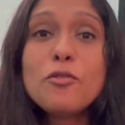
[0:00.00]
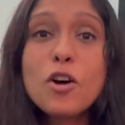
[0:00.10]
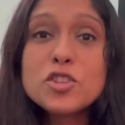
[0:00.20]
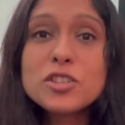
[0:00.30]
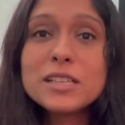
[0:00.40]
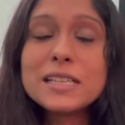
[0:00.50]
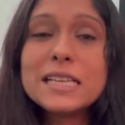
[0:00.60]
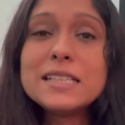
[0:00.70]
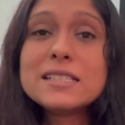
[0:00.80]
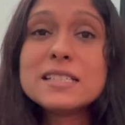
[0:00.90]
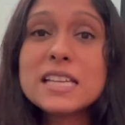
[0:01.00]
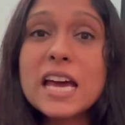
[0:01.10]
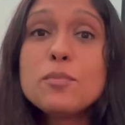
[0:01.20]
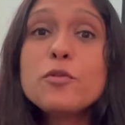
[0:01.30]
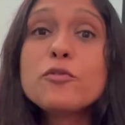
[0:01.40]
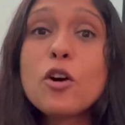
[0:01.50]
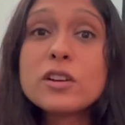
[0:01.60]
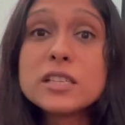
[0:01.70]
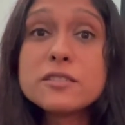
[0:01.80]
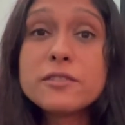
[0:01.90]
Fortunately, there's a type of
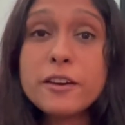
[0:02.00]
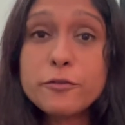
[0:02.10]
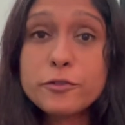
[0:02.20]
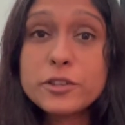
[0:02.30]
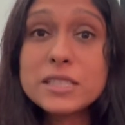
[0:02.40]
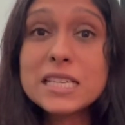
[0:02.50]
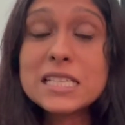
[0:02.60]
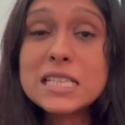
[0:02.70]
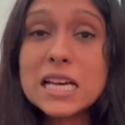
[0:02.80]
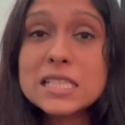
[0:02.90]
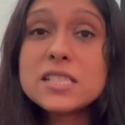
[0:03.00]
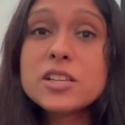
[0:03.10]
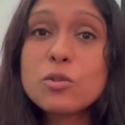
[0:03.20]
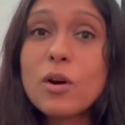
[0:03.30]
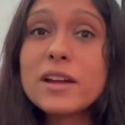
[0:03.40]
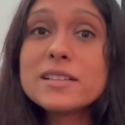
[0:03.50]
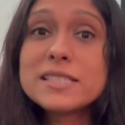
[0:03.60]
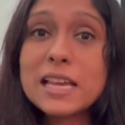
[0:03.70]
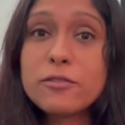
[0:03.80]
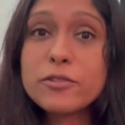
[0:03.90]
cognitive effort that doesn't require
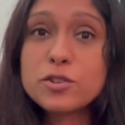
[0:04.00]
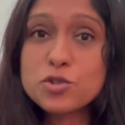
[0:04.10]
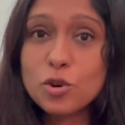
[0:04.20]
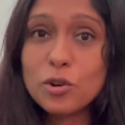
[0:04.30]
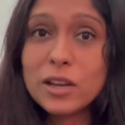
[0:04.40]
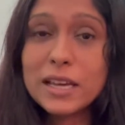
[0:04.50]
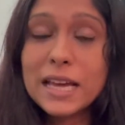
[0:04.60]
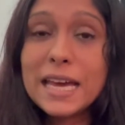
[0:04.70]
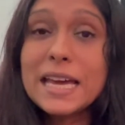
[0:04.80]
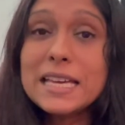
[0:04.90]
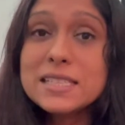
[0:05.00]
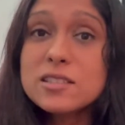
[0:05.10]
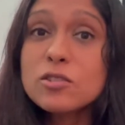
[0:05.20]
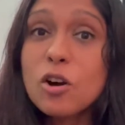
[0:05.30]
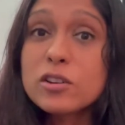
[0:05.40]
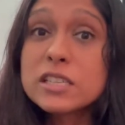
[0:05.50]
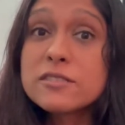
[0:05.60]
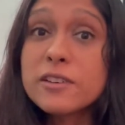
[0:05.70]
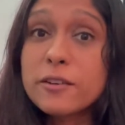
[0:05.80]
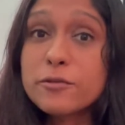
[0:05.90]
self-control. It's the
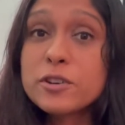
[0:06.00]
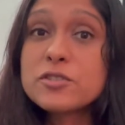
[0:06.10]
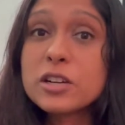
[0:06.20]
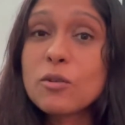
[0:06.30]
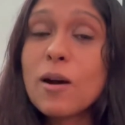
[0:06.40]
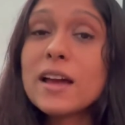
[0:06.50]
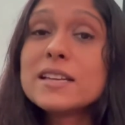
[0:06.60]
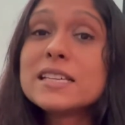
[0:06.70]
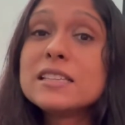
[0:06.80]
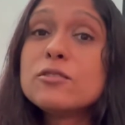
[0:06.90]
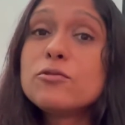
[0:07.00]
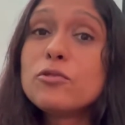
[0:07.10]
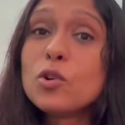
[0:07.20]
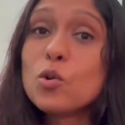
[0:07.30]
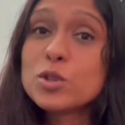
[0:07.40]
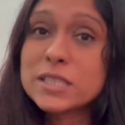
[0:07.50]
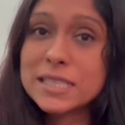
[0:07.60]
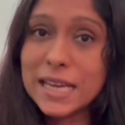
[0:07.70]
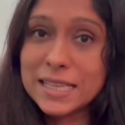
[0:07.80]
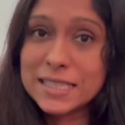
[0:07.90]
cognitive effort required in the flow
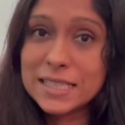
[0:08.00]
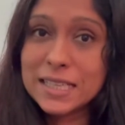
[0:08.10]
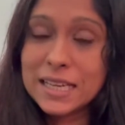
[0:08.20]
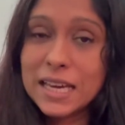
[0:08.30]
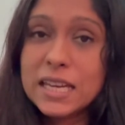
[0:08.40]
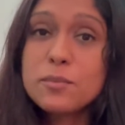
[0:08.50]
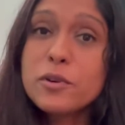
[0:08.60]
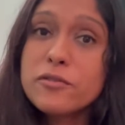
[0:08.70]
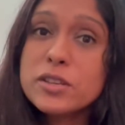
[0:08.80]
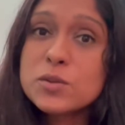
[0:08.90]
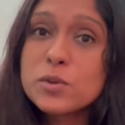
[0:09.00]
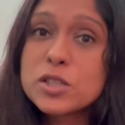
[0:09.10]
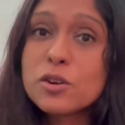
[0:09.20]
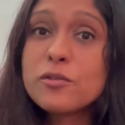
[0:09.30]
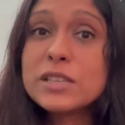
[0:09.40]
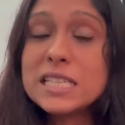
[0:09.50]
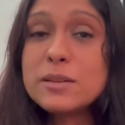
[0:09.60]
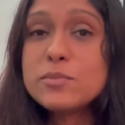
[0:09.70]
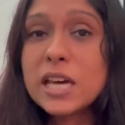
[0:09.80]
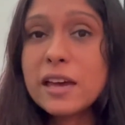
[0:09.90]
state. In a previous video, we
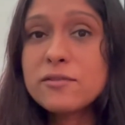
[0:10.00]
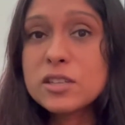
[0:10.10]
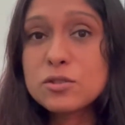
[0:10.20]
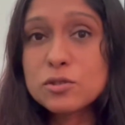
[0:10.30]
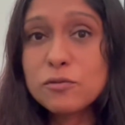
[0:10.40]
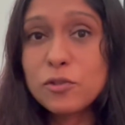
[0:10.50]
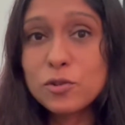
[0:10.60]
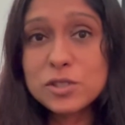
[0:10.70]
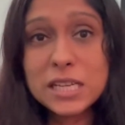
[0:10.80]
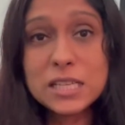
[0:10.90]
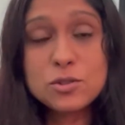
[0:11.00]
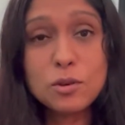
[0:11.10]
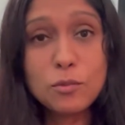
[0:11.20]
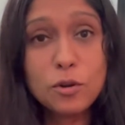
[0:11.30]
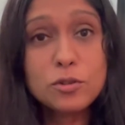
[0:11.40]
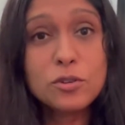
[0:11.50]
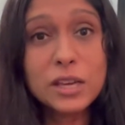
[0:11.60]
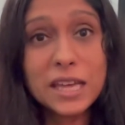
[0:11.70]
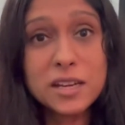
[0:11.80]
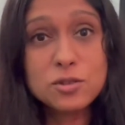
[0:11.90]
deep dived into the flow state, so I'm not going to
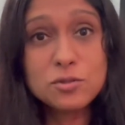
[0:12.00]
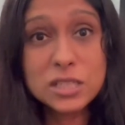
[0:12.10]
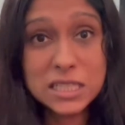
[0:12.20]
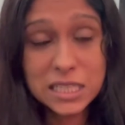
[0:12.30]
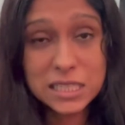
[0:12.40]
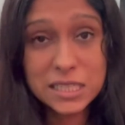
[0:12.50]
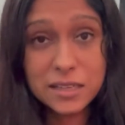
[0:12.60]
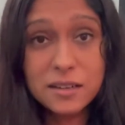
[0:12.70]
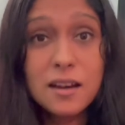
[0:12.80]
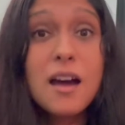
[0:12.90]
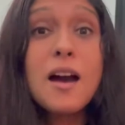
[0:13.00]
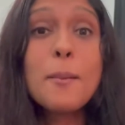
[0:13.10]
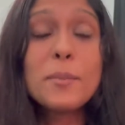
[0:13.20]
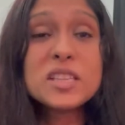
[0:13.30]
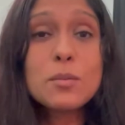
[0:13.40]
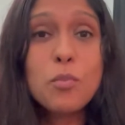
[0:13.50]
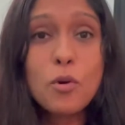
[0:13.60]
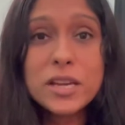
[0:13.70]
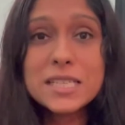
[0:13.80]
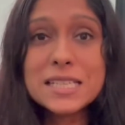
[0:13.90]
get into details here. But the
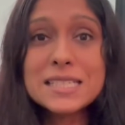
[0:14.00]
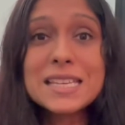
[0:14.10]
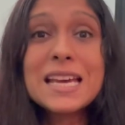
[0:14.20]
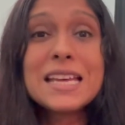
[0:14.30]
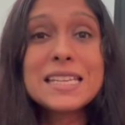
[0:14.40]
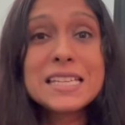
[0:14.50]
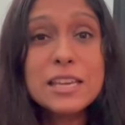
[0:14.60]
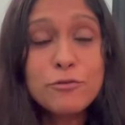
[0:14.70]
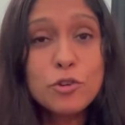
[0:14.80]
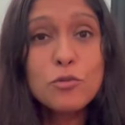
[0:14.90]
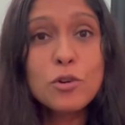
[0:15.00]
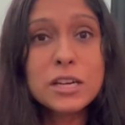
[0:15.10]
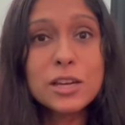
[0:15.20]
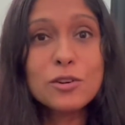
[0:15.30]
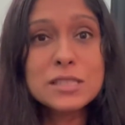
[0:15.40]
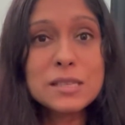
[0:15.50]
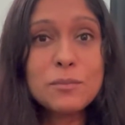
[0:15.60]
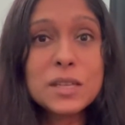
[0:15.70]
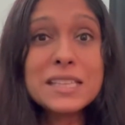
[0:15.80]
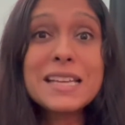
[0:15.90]
point is that if you're working on
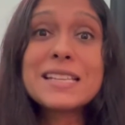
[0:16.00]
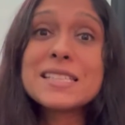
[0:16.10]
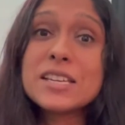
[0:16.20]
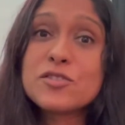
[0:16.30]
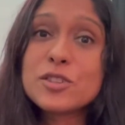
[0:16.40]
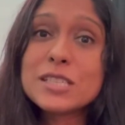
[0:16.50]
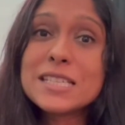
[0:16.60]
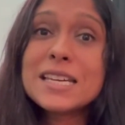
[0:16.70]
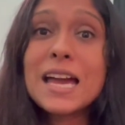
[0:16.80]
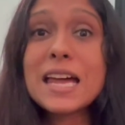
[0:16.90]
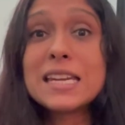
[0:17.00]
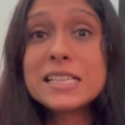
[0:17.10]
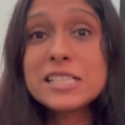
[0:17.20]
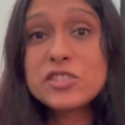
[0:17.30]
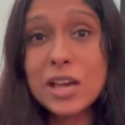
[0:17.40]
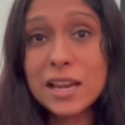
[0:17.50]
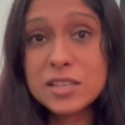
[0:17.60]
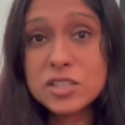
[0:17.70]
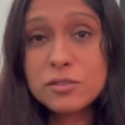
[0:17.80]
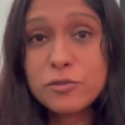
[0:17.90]
something that's interesting and a little
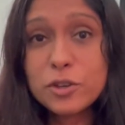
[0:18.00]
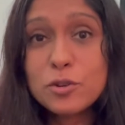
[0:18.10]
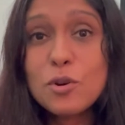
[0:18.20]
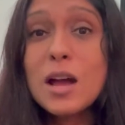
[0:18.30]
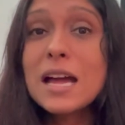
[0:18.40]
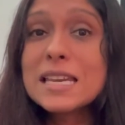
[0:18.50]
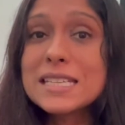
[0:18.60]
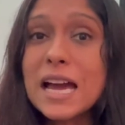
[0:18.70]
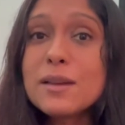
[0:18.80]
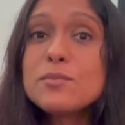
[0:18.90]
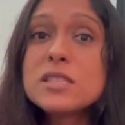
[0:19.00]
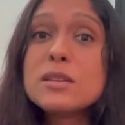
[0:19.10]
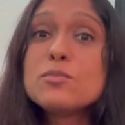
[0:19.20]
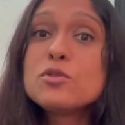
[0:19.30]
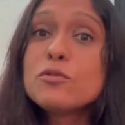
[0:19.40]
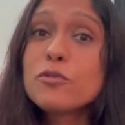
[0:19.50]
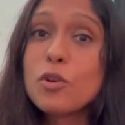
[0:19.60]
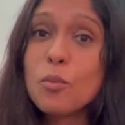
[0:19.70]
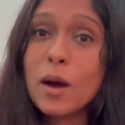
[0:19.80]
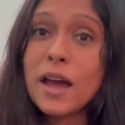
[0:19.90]
challenging for you, time seems to
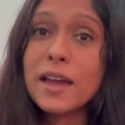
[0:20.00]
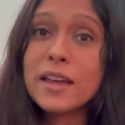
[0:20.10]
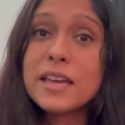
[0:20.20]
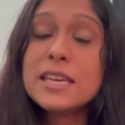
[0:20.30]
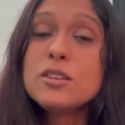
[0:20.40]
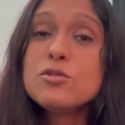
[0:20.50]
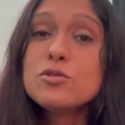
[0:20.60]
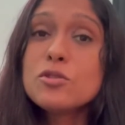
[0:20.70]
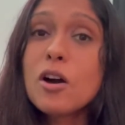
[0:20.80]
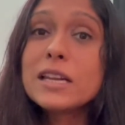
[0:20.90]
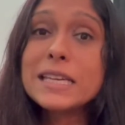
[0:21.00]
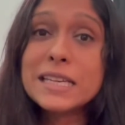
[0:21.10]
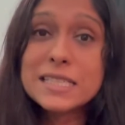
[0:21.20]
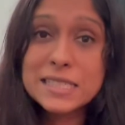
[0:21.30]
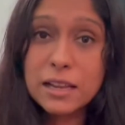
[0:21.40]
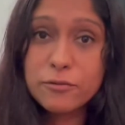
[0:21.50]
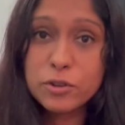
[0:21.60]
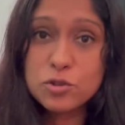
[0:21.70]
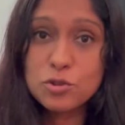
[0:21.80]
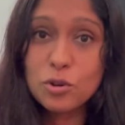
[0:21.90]
flow by. You do not need
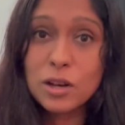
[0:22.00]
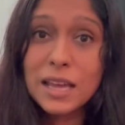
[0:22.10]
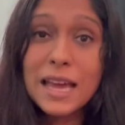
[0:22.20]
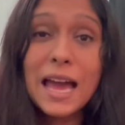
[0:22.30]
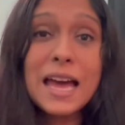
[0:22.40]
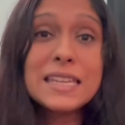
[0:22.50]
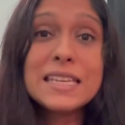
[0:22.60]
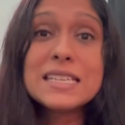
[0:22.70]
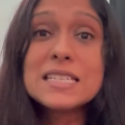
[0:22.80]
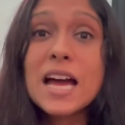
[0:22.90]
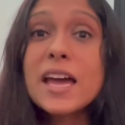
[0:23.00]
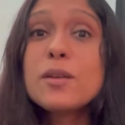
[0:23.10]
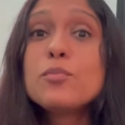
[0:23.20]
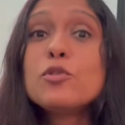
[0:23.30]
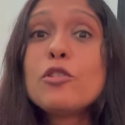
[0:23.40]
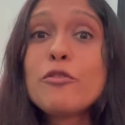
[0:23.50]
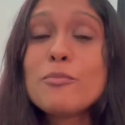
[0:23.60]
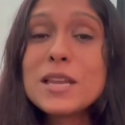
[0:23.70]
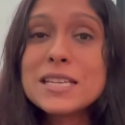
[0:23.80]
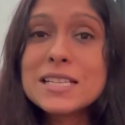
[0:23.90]
self-control, and the entire pool of
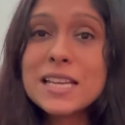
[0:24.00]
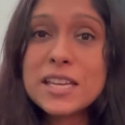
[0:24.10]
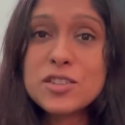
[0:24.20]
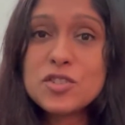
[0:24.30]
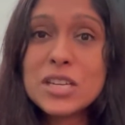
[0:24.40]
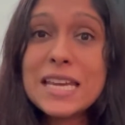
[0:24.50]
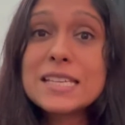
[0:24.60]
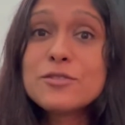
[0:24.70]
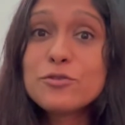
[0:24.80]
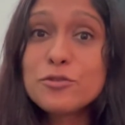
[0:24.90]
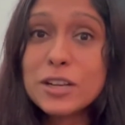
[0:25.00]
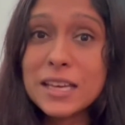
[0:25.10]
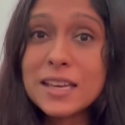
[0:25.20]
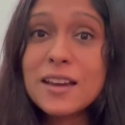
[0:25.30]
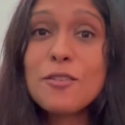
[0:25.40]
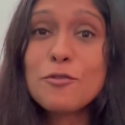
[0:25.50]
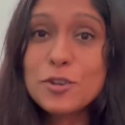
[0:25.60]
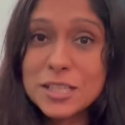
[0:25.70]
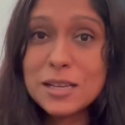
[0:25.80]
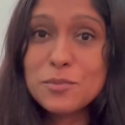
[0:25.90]
mental energy is free
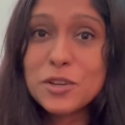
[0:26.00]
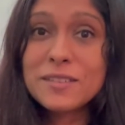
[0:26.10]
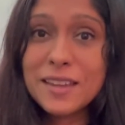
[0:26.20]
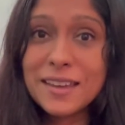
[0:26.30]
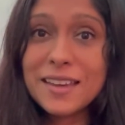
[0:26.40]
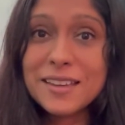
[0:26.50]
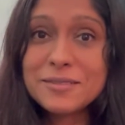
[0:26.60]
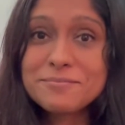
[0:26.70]
for deliberate thinking.